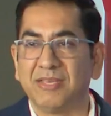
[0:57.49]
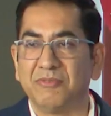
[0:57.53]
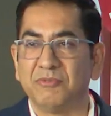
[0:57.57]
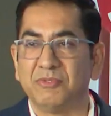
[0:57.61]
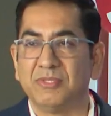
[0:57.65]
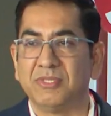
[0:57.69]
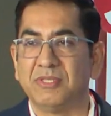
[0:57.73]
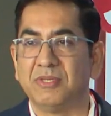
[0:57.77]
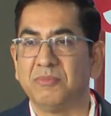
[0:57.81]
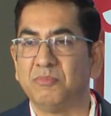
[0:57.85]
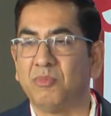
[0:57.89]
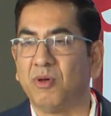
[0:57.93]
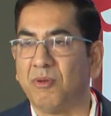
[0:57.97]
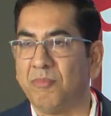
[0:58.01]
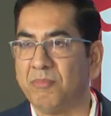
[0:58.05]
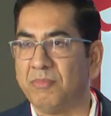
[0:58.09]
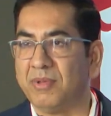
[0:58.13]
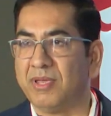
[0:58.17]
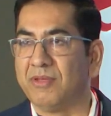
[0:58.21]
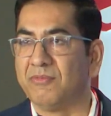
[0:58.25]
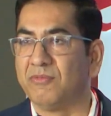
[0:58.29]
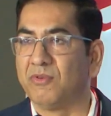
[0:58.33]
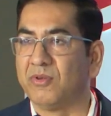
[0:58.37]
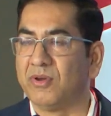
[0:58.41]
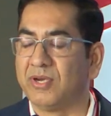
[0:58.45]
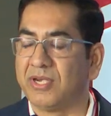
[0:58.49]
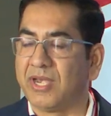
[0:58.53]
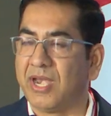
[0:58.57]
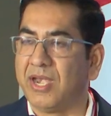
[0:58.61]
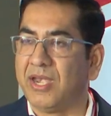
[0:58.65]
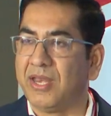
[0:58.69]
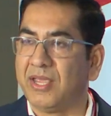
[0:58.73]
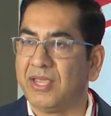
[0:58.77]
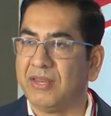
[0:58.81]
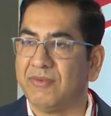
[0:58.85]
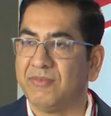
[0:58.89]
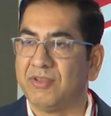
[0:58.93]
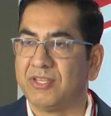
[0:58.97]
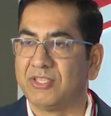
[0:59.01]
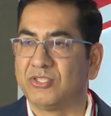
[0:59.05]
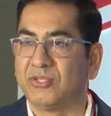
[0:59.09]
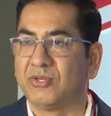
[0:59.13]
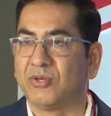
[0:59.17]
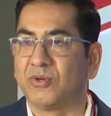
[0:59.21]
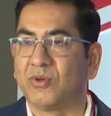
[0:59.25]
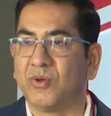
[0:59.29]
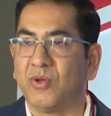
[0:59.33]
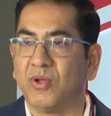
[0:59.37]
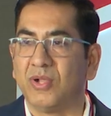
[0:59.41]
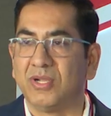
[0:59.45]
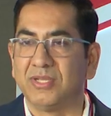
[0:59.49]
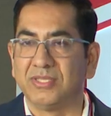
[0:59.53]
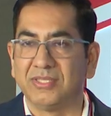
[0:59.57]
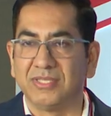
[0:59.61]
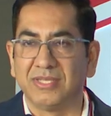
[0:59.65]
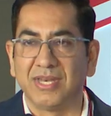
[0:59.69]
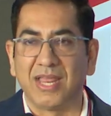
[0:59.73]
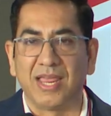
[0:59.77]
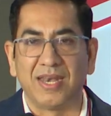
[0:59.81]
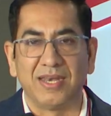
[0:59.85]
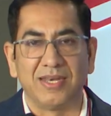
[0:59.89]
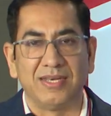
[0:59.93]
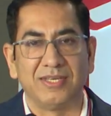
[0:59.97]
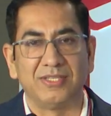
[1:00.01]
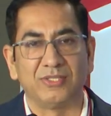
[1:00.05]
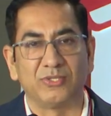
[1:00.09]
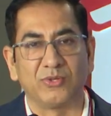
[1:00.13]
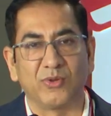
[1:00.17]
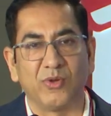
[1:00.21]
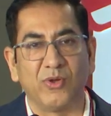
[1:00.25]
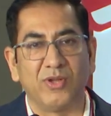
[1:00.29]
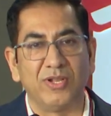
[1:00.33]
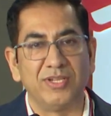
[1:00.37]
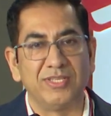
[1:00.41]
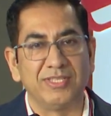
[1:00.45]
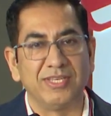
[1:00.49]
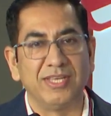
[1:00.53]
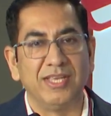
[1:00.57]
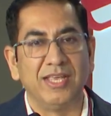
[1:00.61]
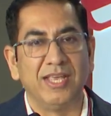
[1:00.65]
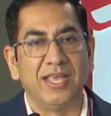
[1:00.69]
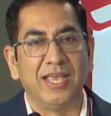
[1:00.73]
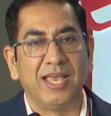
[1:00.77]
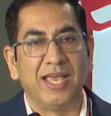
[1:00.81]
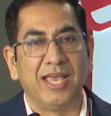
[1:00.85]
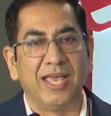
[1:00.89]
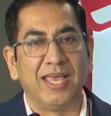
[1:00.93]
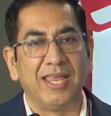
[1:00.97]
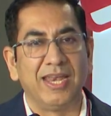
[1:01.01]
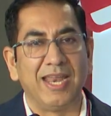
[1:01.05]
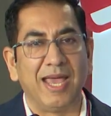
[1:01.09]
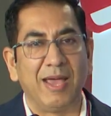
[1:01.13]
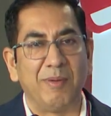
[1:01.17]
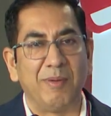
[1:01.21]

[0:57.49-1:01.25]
I was in Bombay for attending investor calls and analyst calls and